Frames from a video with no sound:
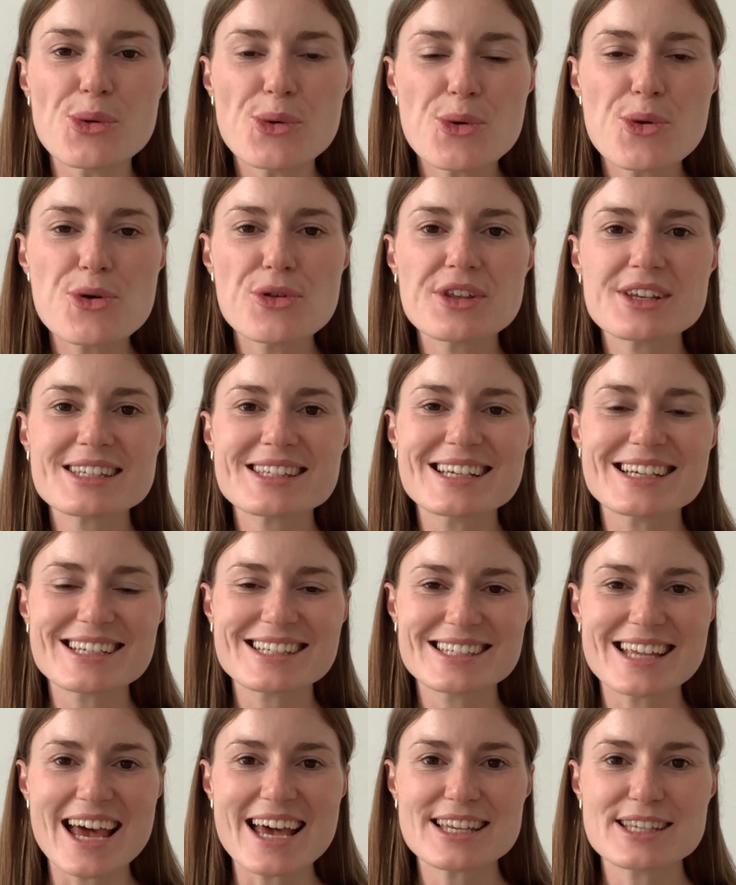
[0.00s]
all the
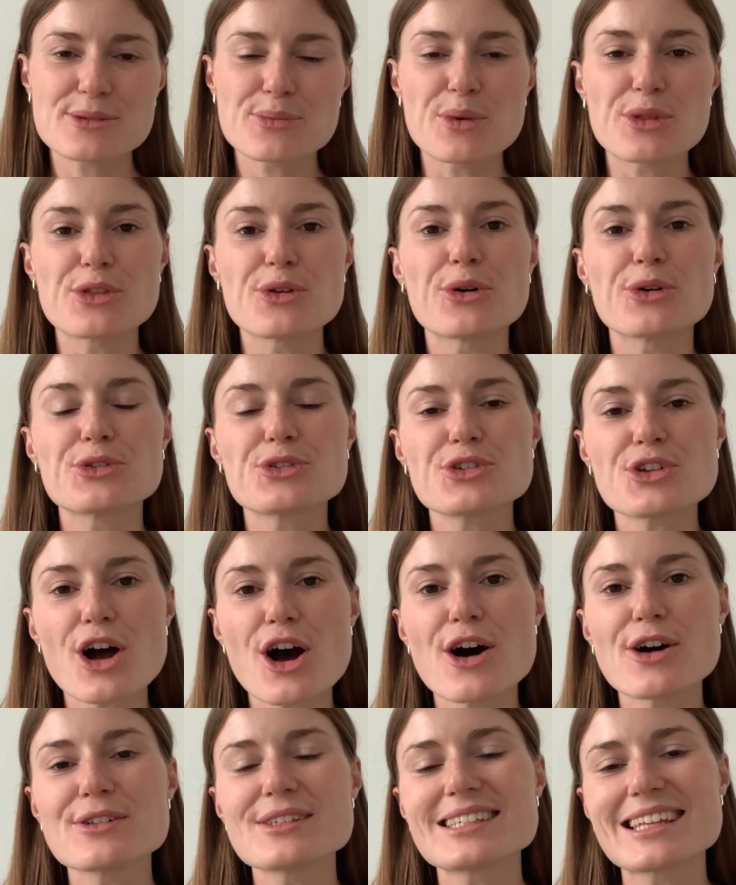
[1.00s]
success with your
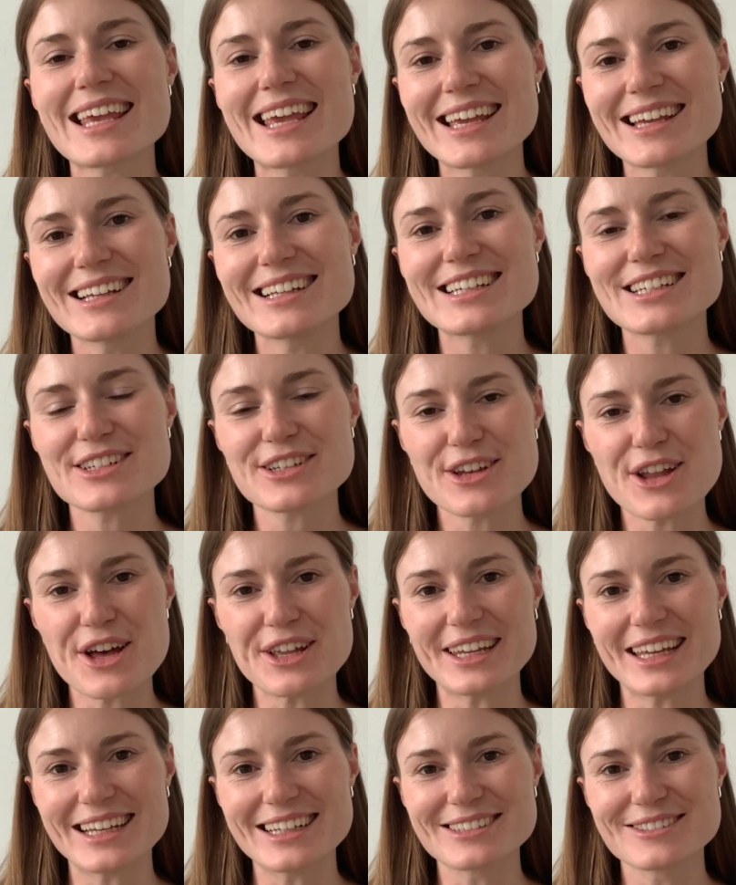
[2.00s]
child's English
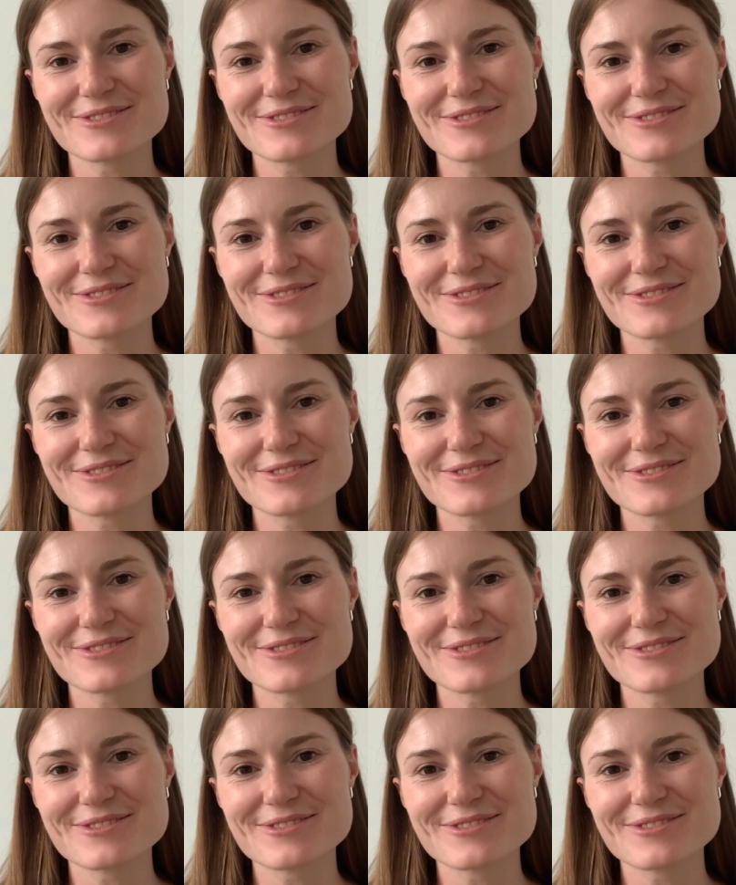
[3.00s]
learning.